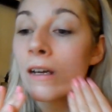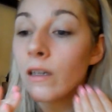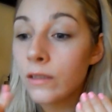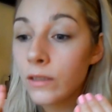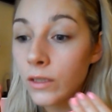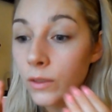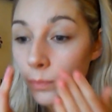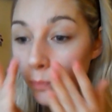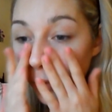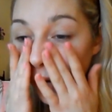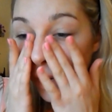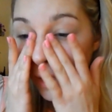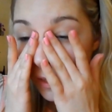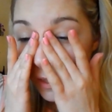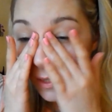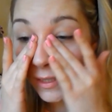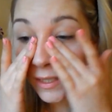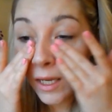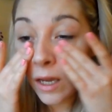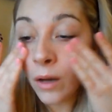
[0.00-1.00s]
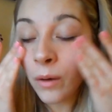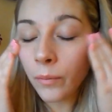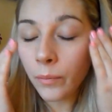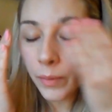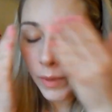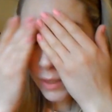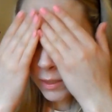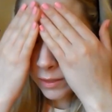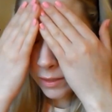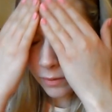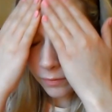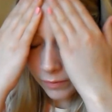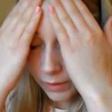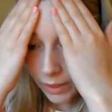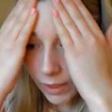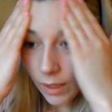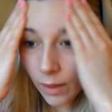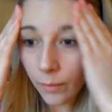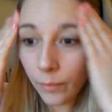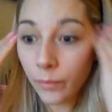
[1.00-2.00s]
and just brightens it up because of
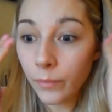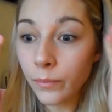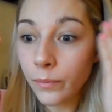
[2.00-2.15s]
the